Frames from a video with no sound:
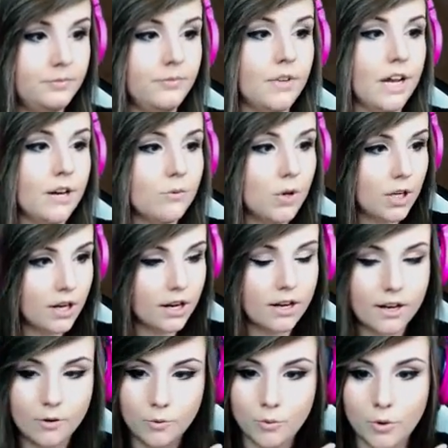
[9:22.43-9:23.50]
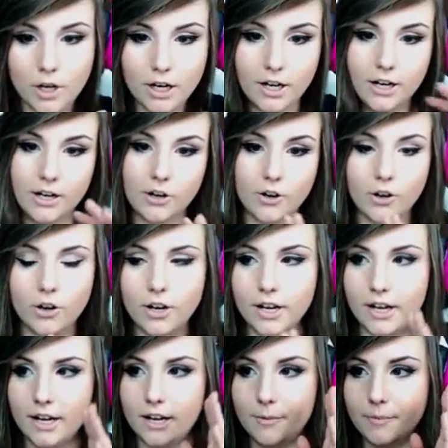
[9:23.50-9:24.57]
And what we're
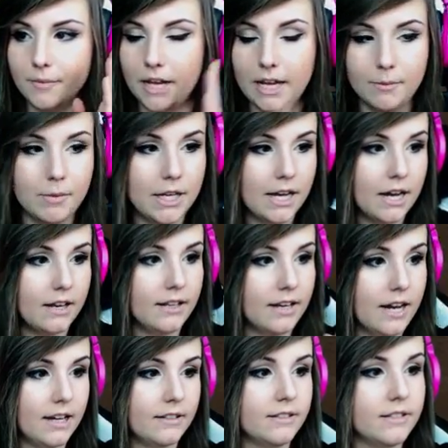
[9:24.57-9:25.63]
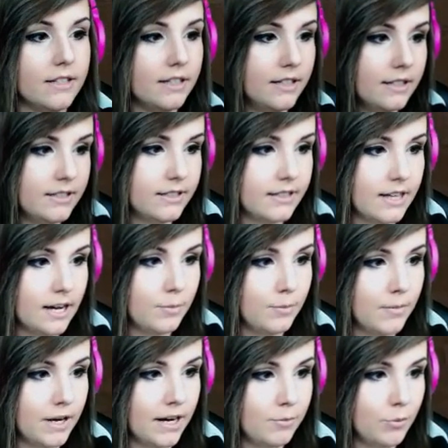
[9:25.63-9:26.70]
aiming at next is
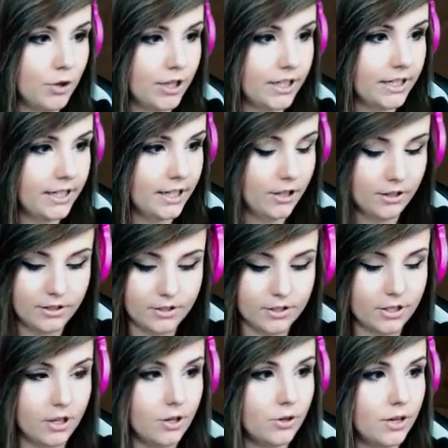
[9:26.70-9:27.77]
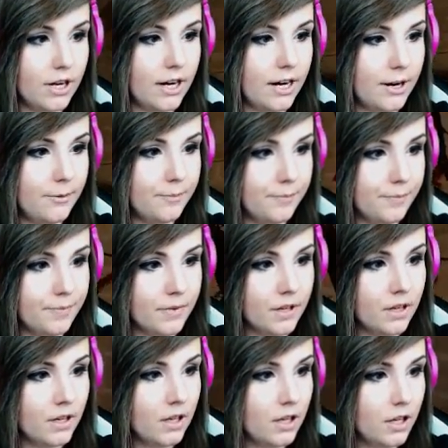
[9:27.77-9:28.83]
a brick here. So
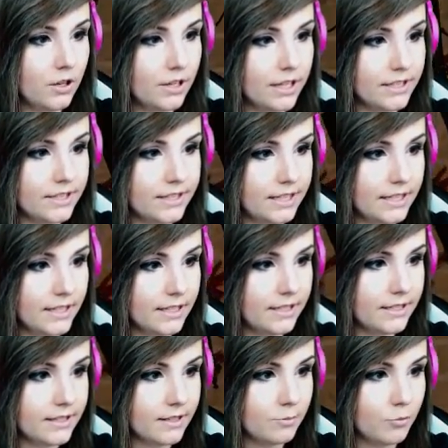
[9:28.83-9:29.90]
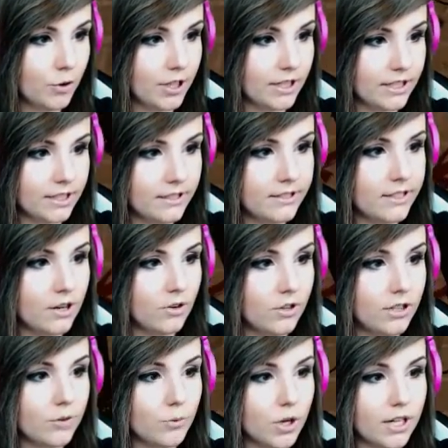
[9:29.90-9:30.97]
you can see this brick. That's the
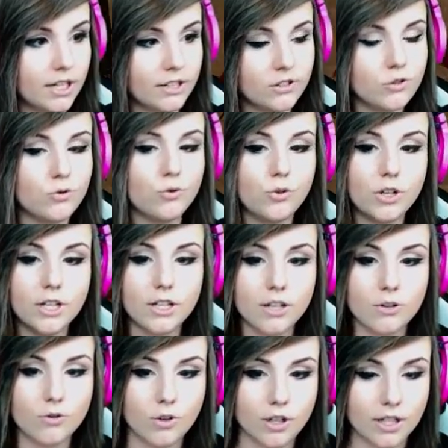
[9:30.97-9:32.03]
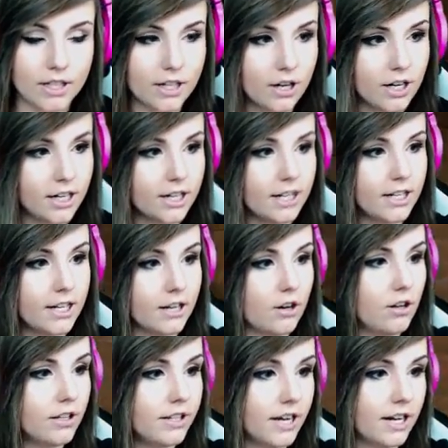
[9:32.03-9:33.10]
only one that's really, really darker than
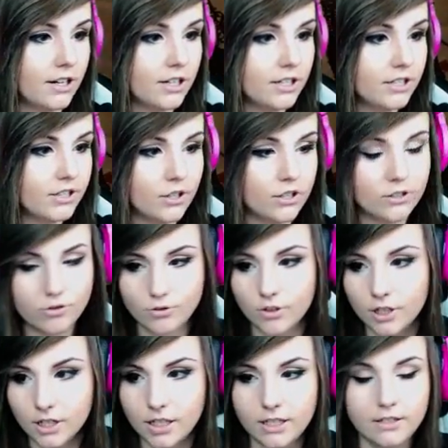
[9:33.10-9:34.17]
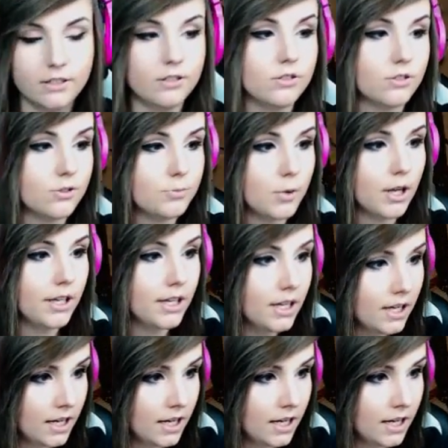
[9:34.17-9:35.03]
all the others, so it's really easy to spot.